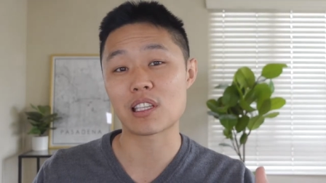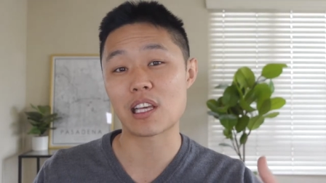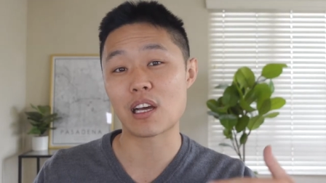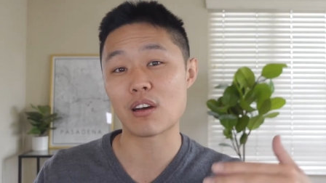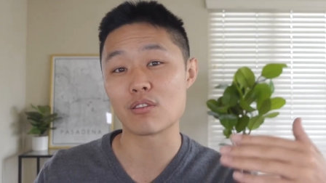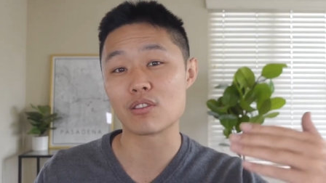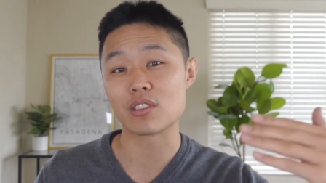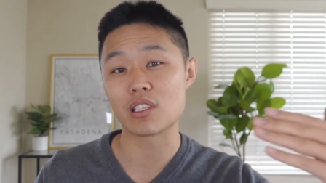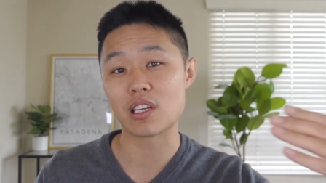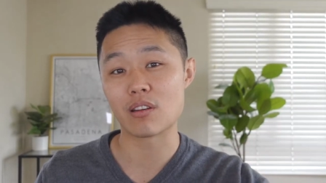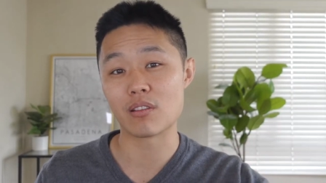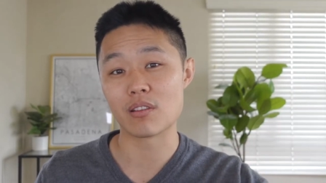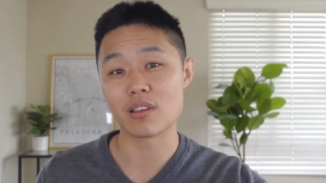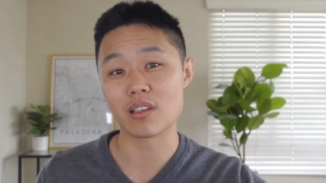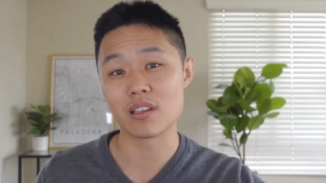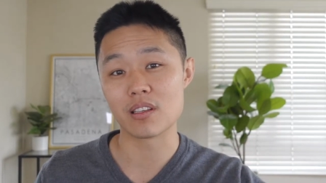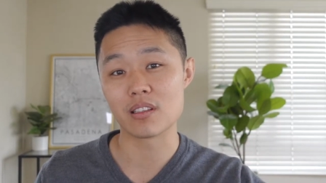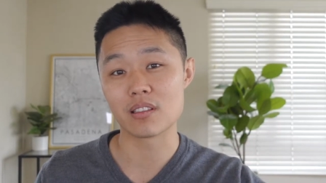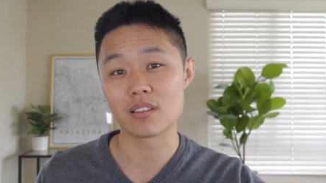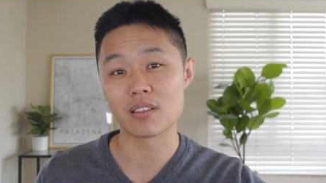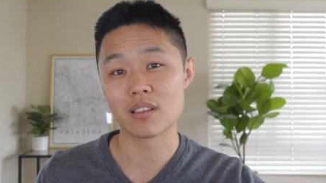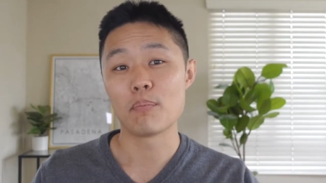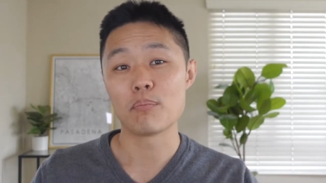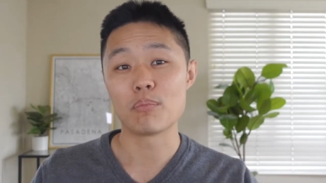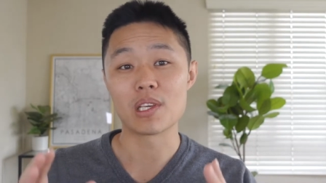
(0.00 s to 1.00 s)
lounge areas.
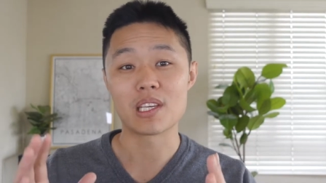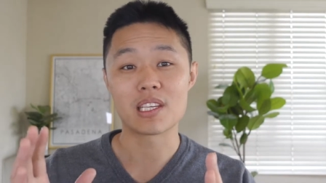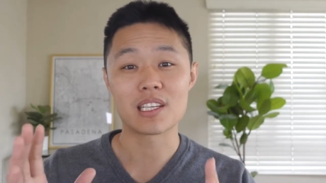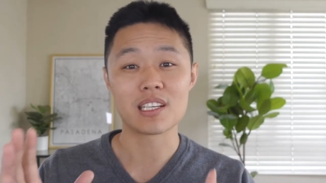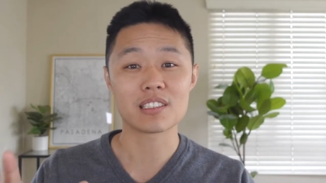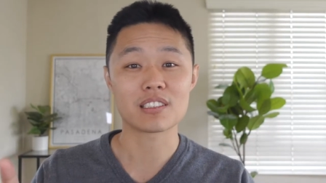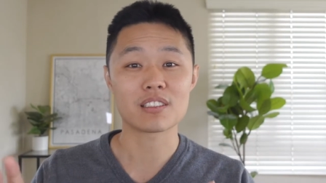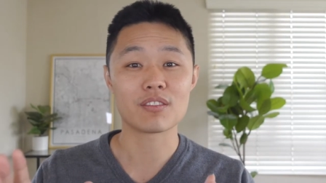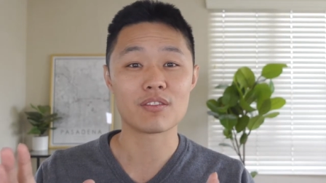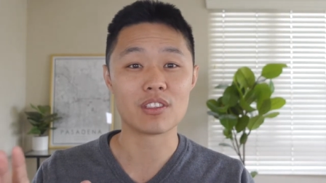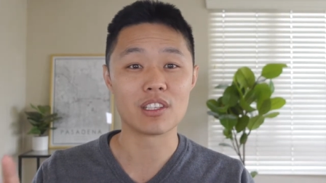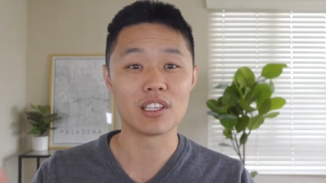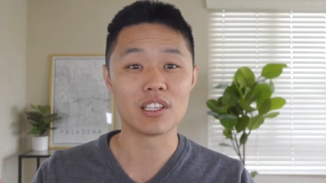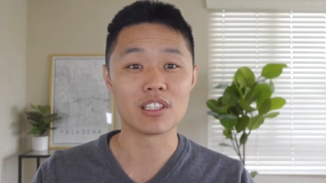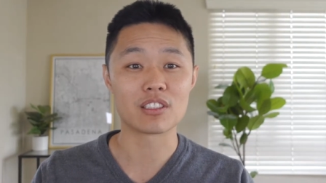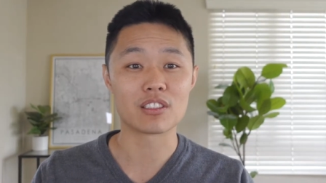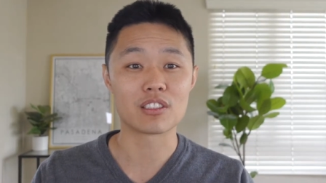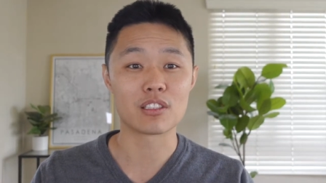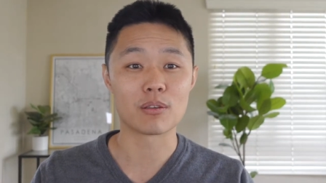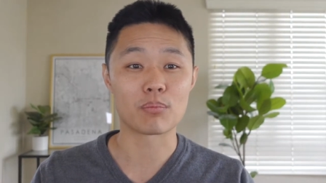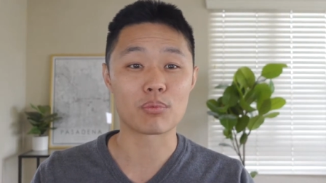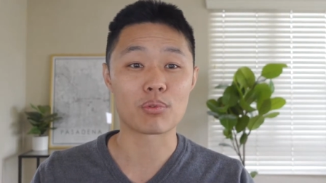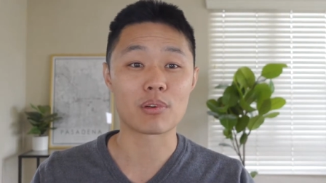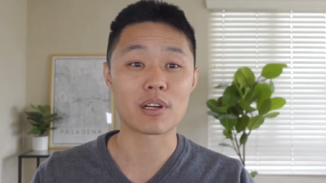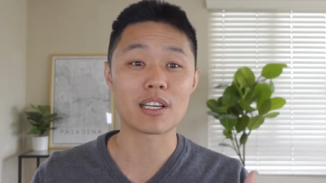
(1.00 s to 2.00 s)
Because of this,
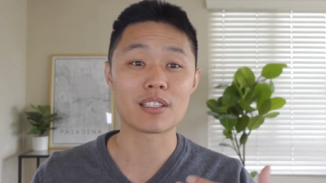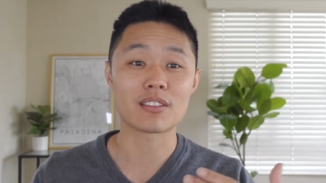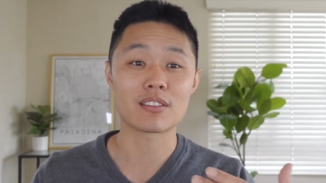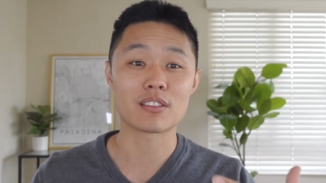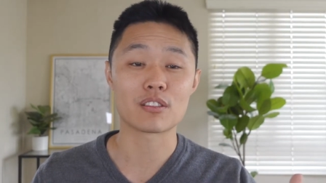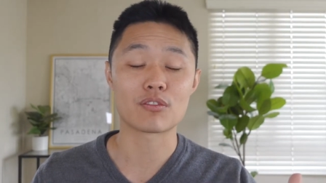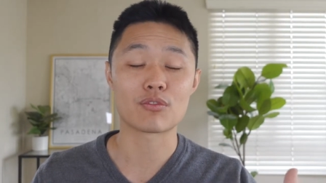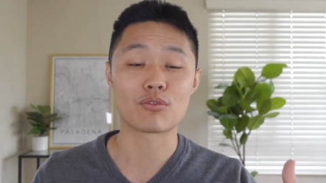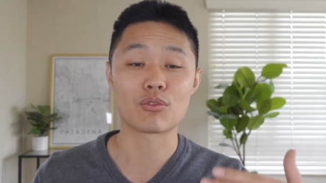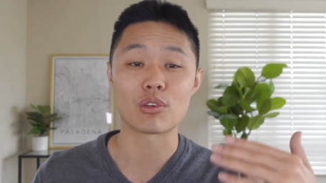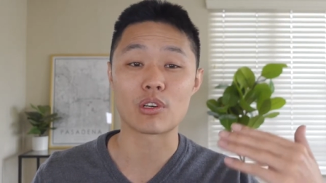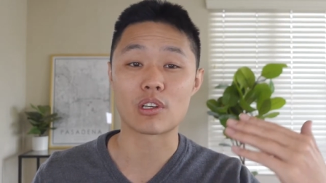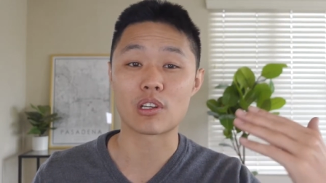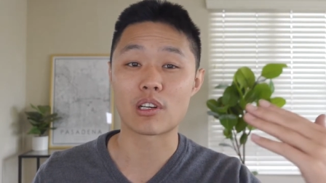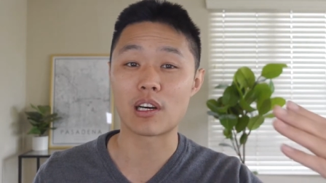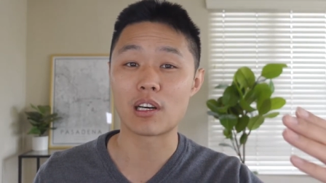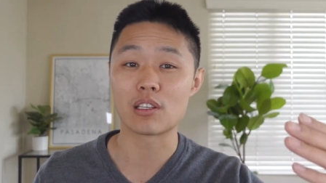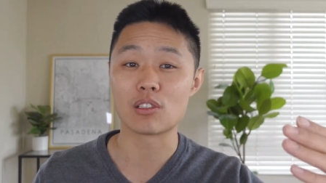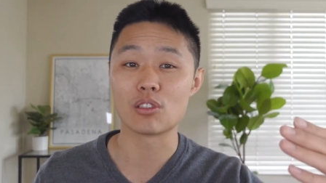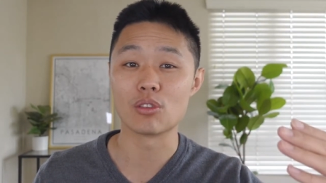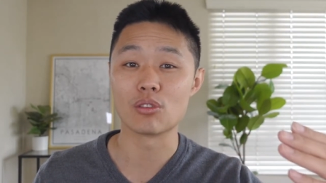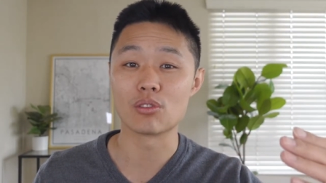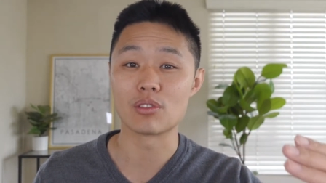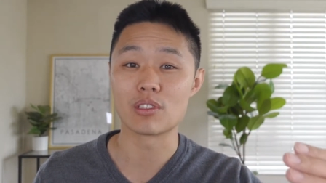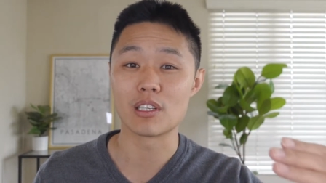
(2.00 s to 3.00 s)
the prices for
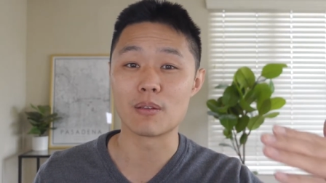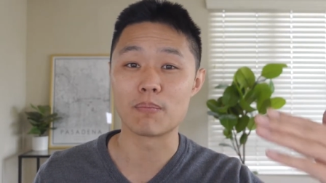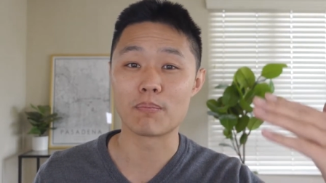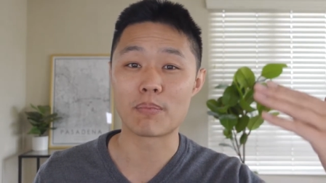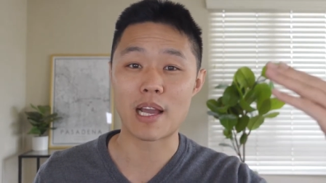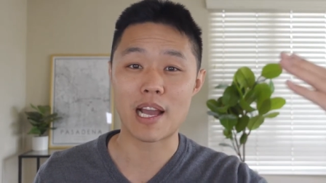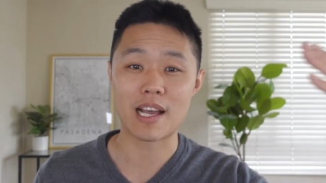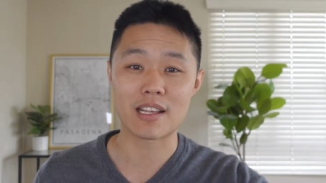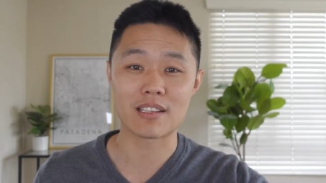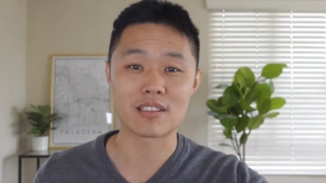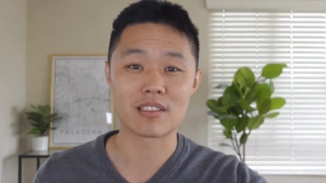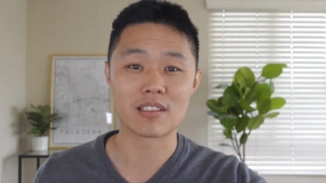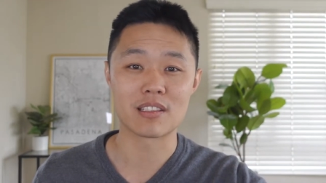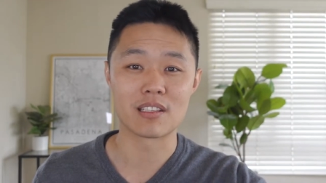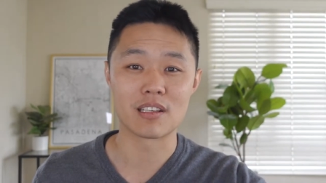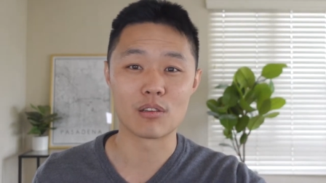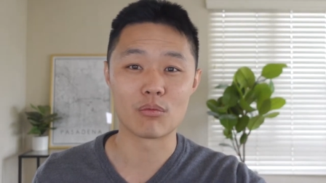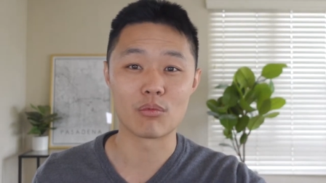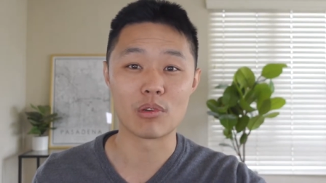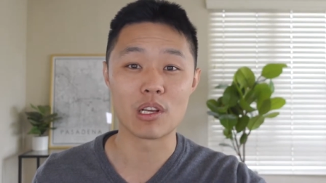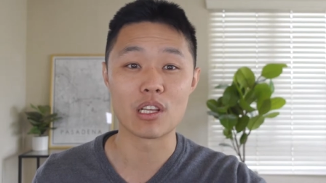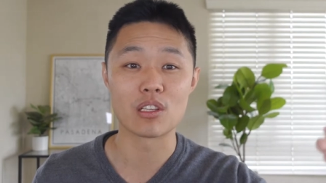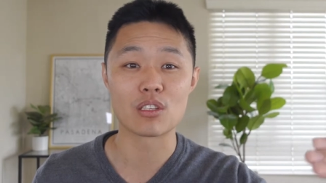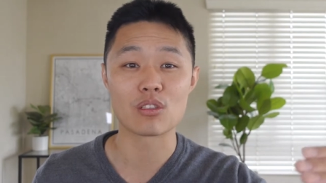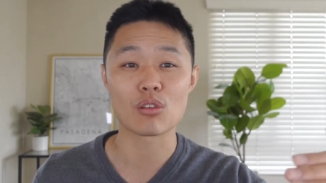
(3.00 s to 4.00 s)
condos in Pasadena
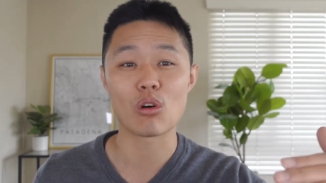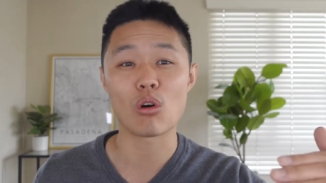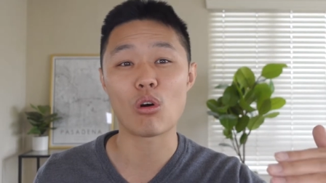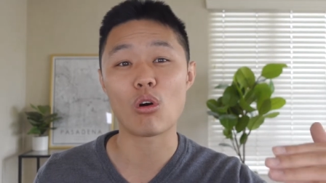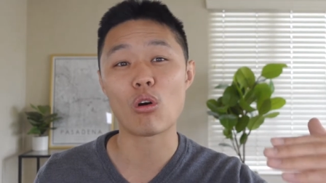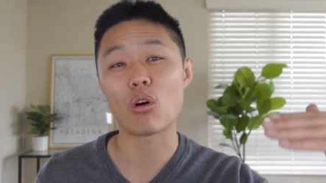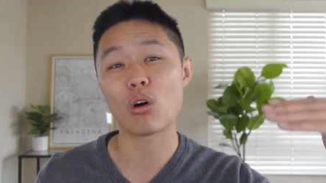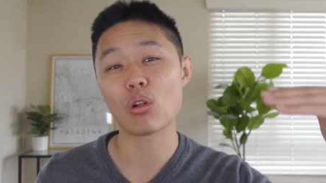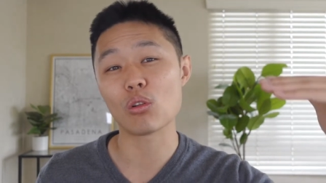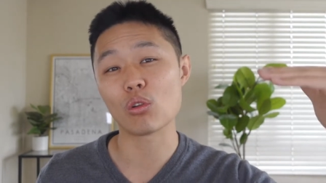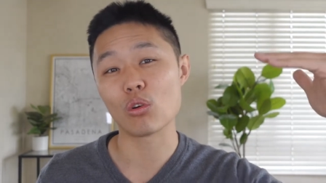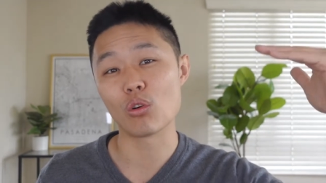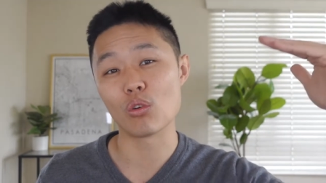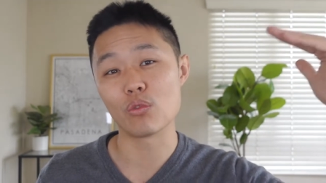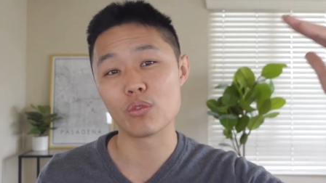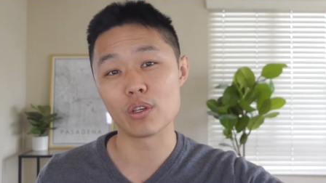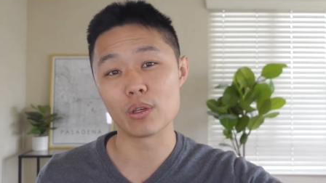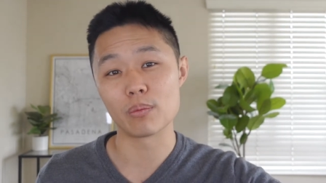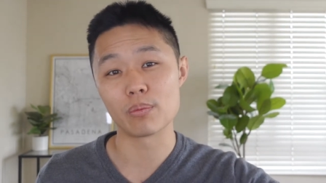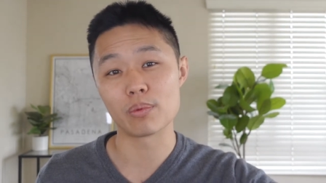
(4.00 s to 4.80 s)
range all over the